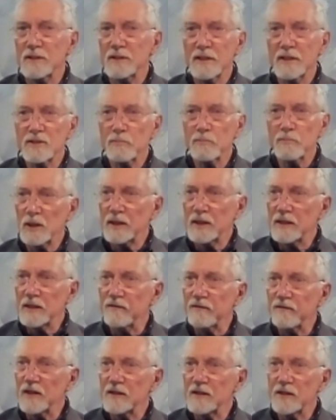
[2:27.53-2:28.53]

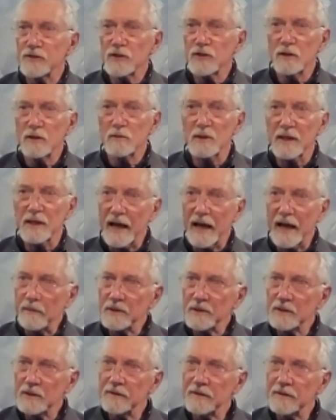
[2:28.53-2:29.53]
disbelief that this could be
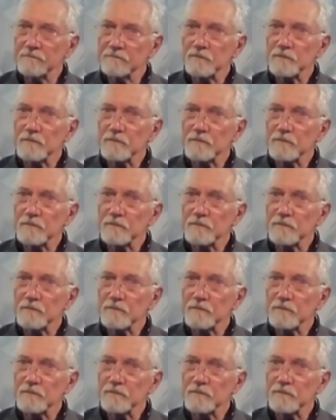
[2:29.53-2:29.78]
happening.